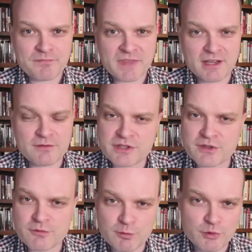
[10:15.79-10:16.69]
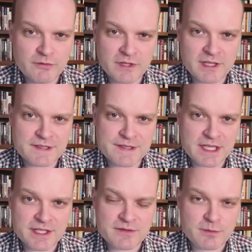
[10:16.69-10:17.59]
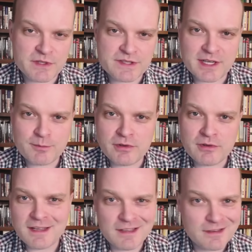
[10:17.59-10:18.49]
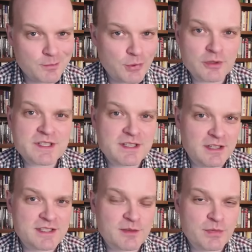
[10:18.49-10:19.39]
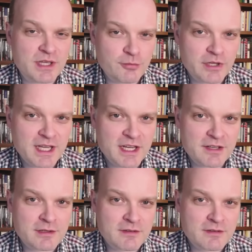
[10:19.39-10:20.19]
if you just remove the undecideds from the sample, the poll still ends up being pretty accurate.